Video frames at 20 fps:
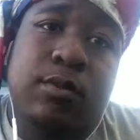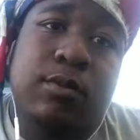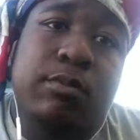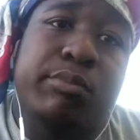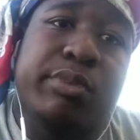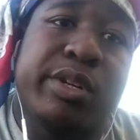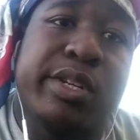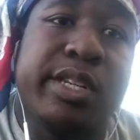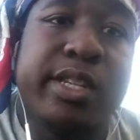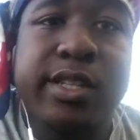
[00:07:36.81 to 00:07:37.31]

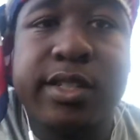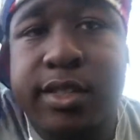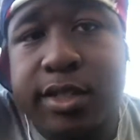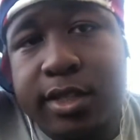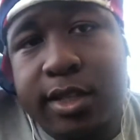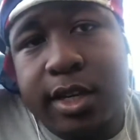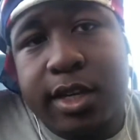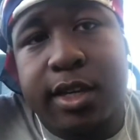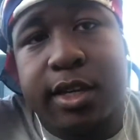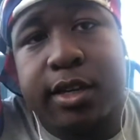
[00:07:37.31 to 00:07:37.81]
But he
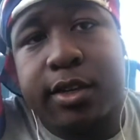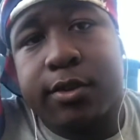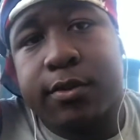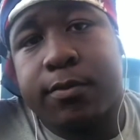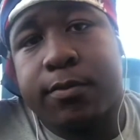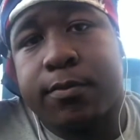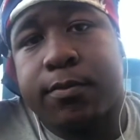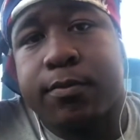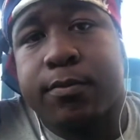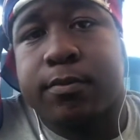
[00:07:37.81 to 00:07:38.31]
said
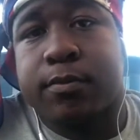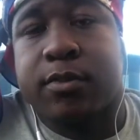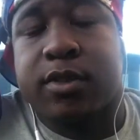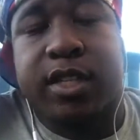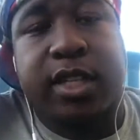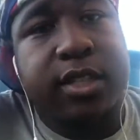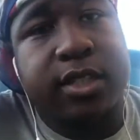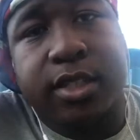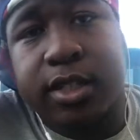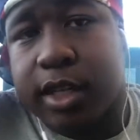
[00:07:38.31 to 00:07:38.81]

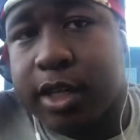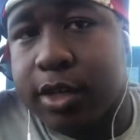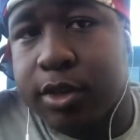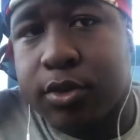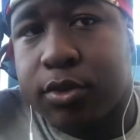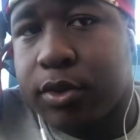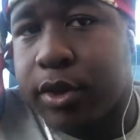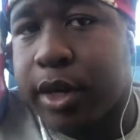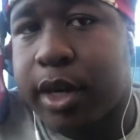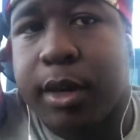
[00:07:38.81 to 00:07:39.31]
that's not
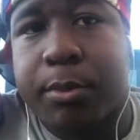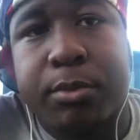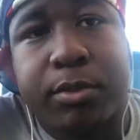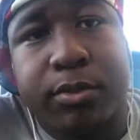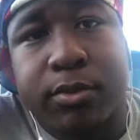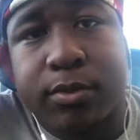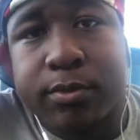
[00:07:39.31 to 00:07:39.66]
gonna happen.